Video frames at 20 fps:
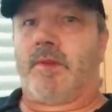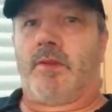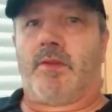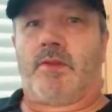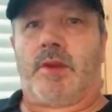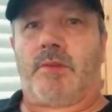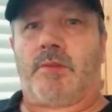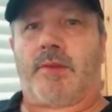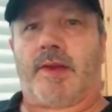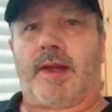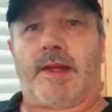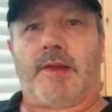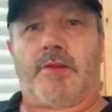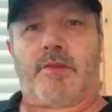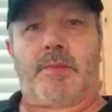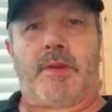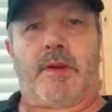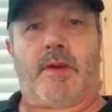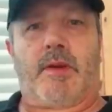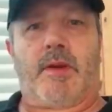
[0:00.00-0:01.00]
Seems like it's
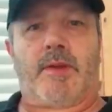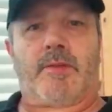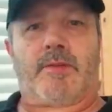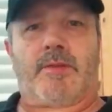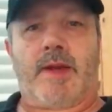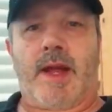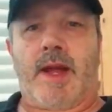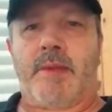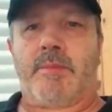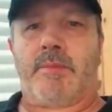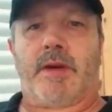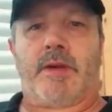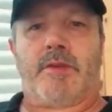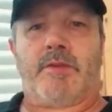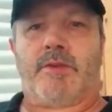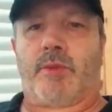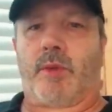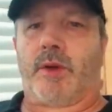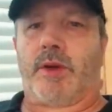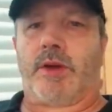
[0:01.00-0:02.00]
been a long time, but
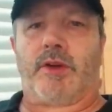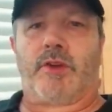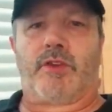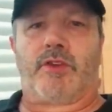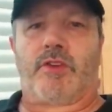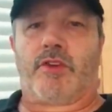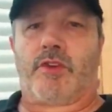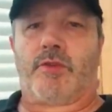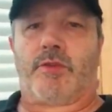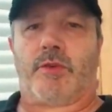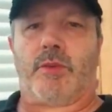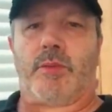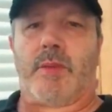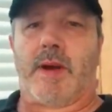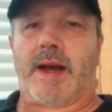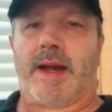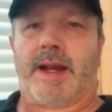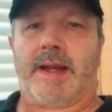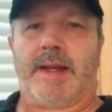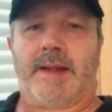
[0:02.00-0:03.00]
four years just flew
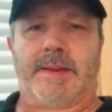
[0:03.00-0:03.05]
by.